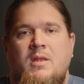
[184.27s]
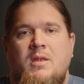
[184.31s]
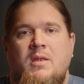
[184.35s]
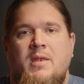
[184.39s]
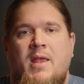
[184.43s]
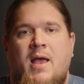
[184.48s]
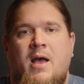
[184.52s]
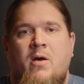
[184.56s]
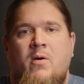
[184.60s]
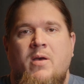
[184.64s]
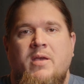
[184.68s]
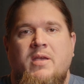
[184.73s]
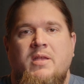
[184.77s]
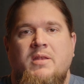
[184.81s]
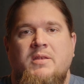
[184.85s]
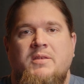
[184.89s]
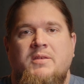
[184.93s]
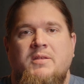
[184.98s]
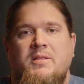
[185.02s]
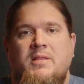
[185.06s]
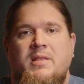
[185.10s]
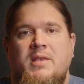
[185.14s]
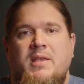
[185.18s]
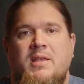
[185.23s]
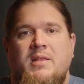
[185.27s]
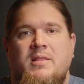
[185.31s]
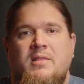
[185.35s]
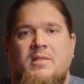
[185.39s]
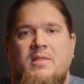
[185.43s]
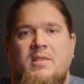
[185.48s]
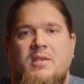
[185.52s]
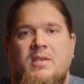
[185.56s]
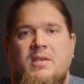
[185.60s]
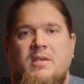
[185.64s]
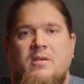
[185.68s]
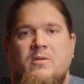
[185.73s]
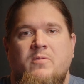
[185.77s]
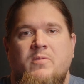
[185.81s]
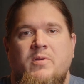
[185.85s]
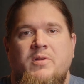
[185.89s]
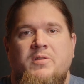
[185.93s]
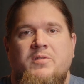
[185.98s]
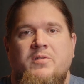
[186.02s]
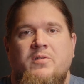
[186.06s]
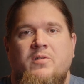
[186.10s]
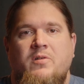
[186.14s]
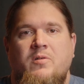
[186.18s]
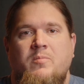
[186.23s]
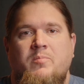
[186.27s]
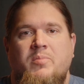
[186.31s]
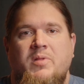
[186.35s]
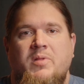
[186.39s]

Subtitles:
Now I can delete the original